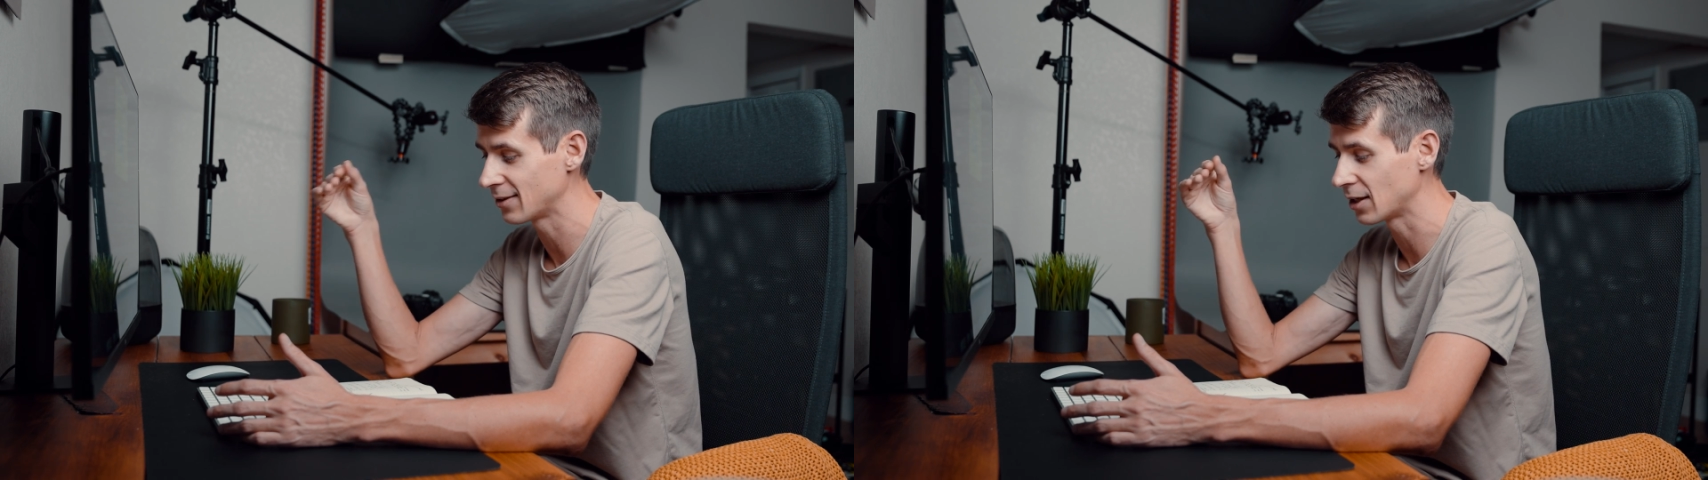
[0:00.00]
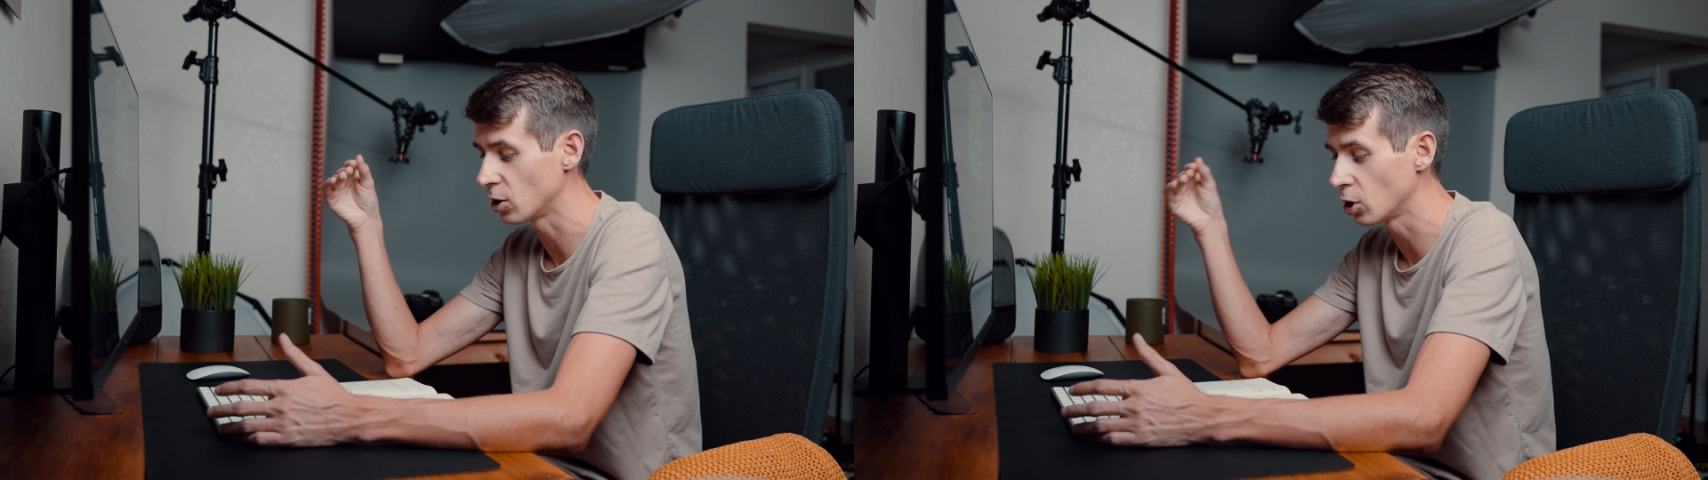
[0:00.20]

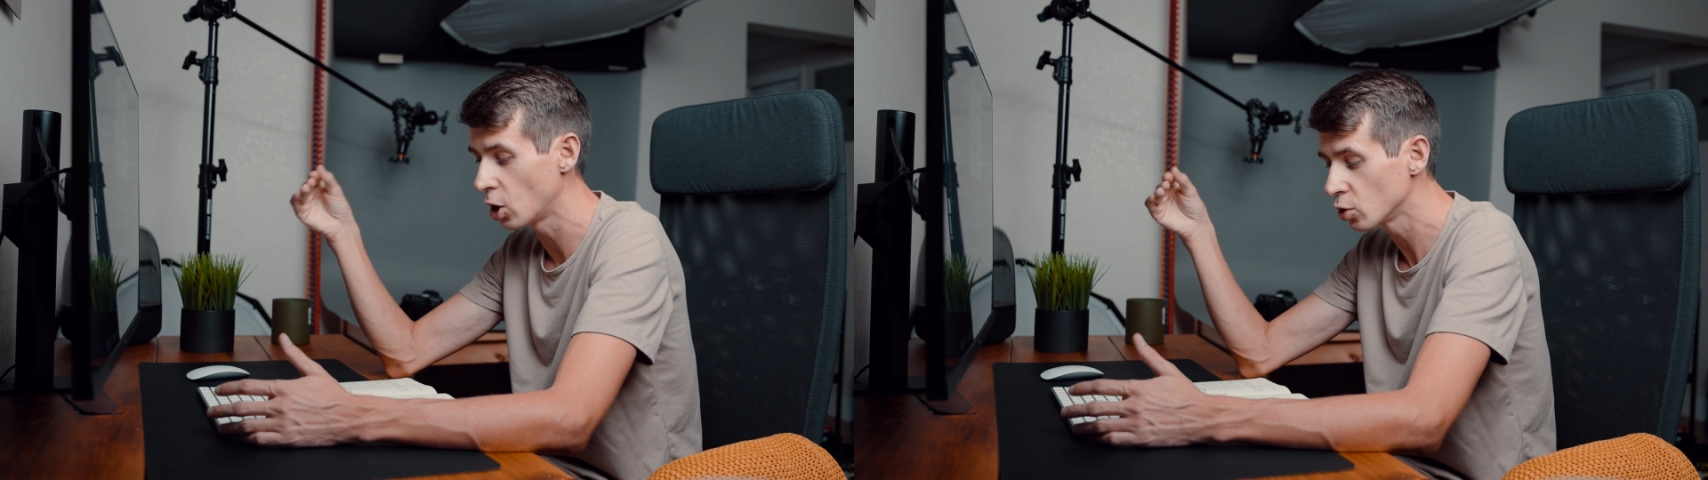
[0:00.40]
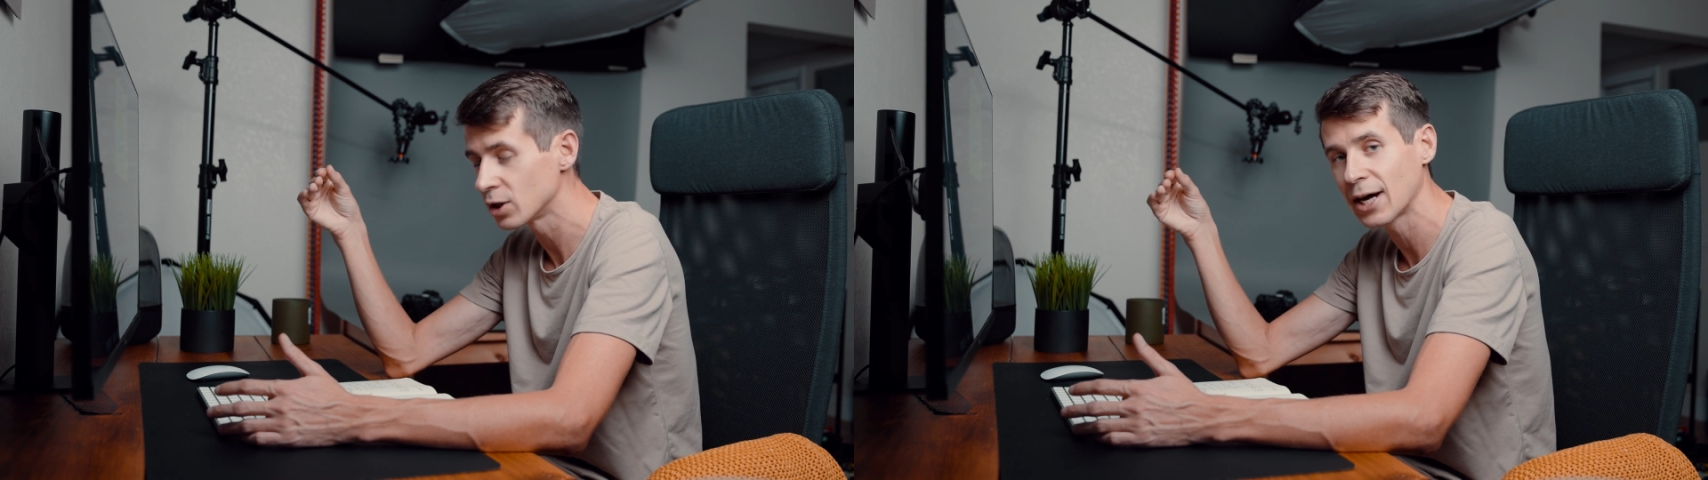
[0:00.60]
and the
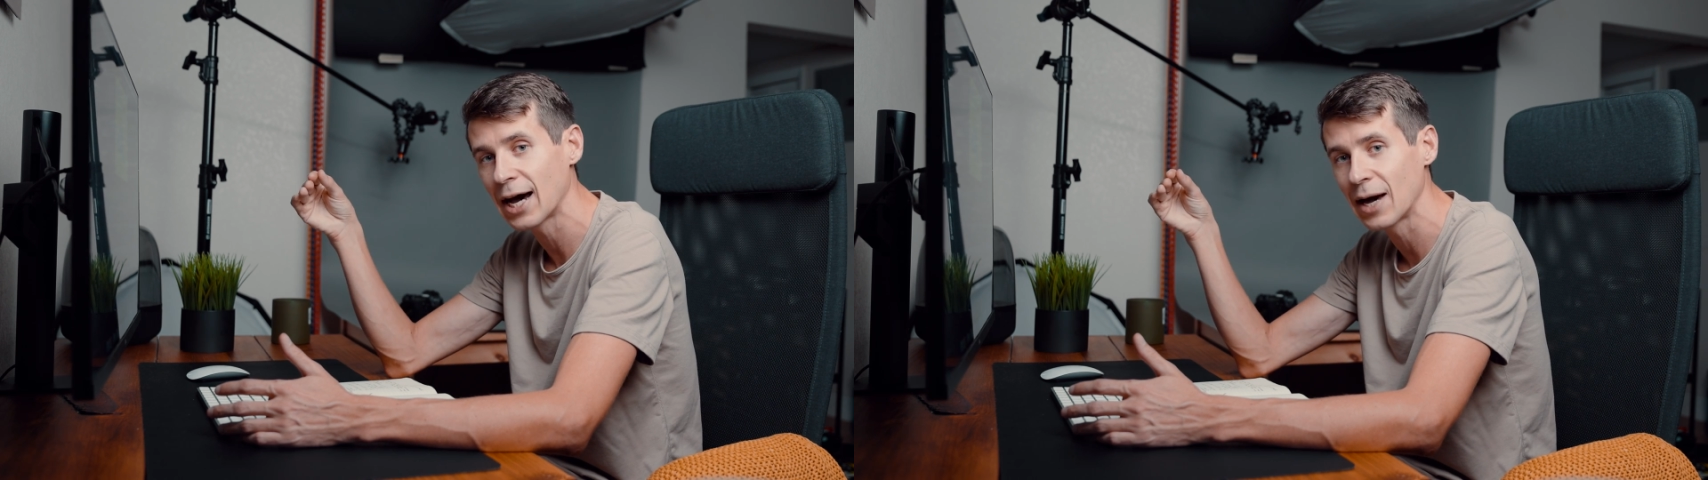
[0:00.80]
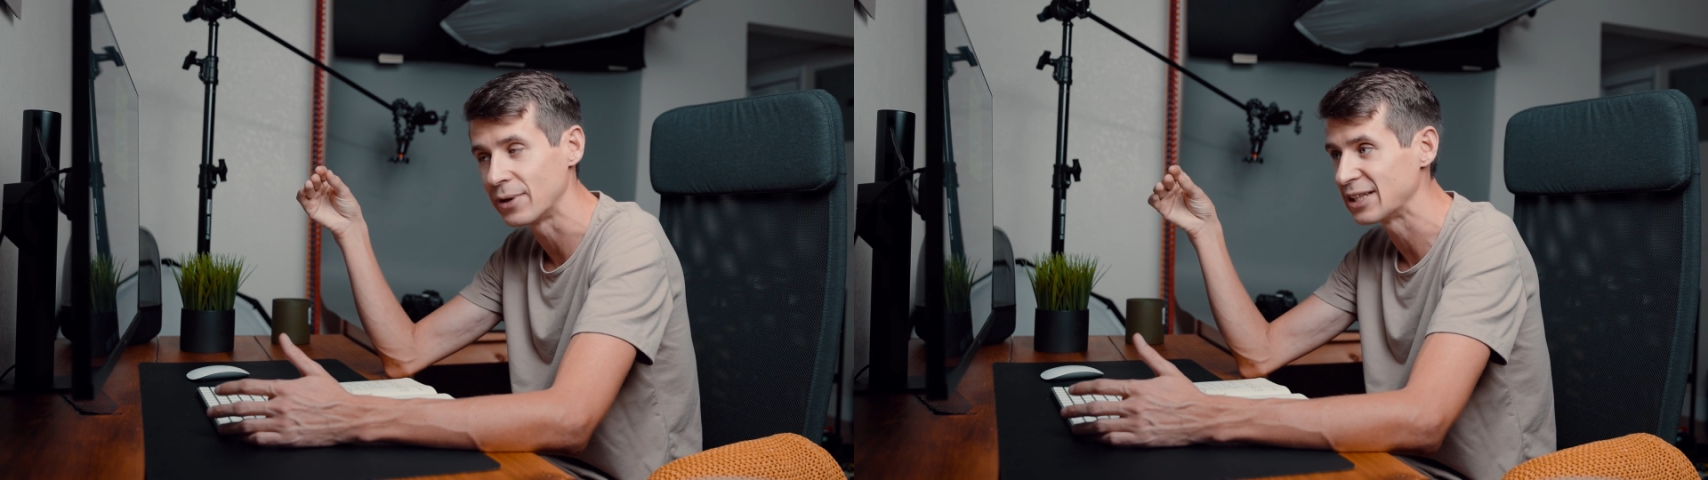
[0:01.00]
load time